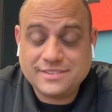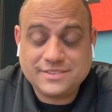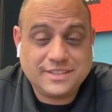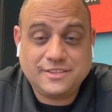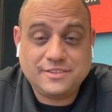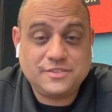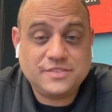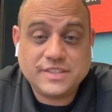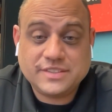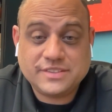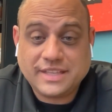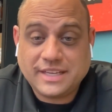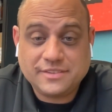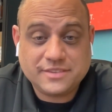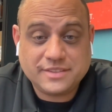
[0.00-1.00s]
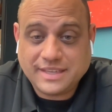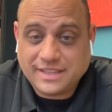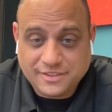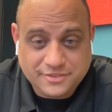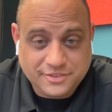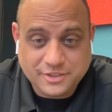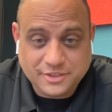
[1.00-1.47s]
That's another six thousand
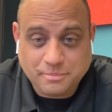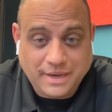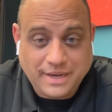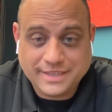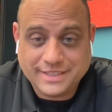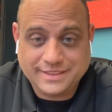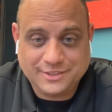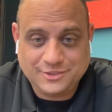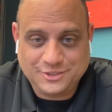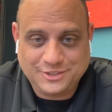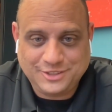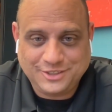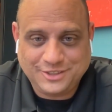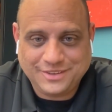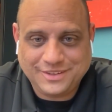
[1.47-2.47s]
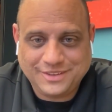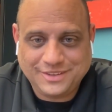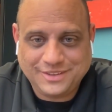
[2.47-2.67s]
dollars in your pocket that you can earn.